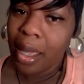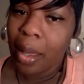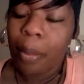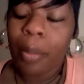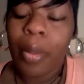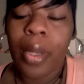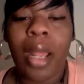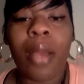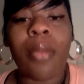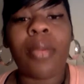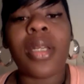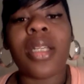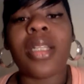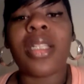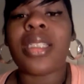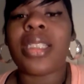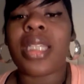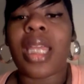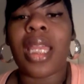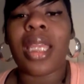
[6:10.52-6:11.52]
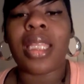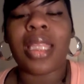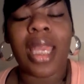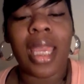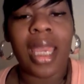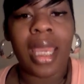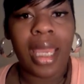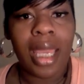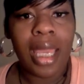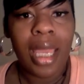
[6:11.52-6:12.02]
But I will say
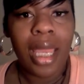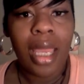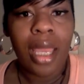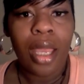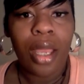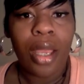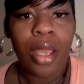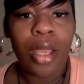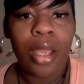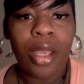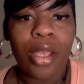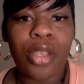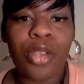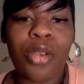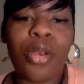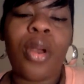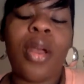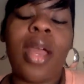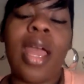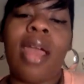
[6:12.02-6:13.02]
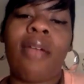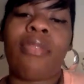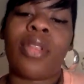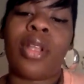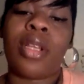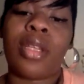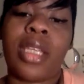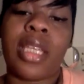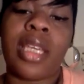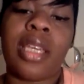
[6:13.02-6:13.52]
that you're going to have to
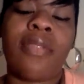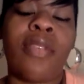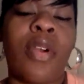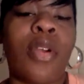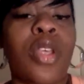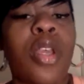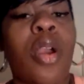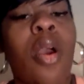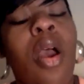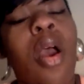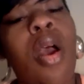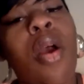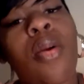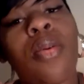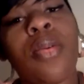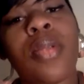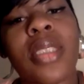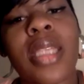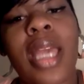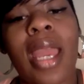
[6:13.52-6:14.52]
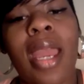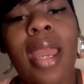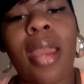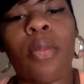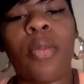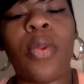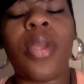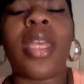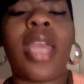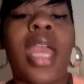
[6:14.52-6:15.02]
leave on your own time.
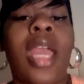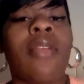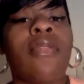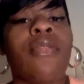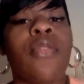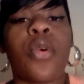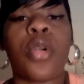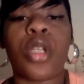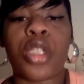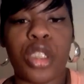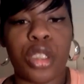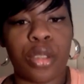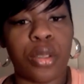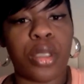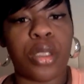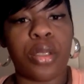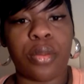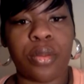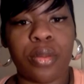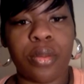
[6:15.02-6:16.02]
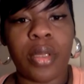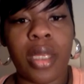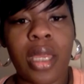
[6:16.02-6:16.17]
We can't force you to.